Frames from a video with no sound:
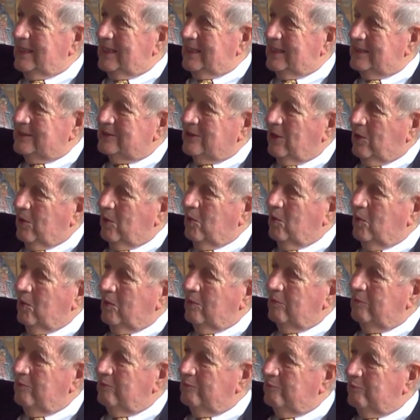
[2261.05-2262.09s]
his
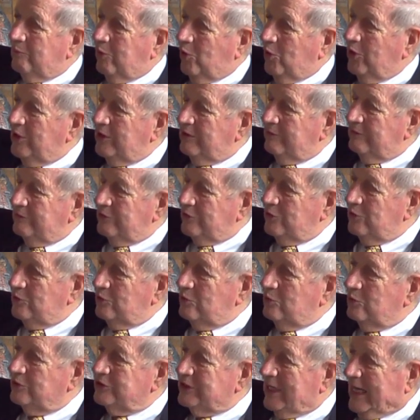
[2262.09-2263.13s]
whole point of
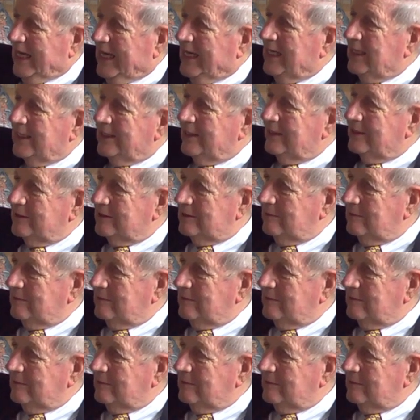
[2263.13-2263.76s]
view was alien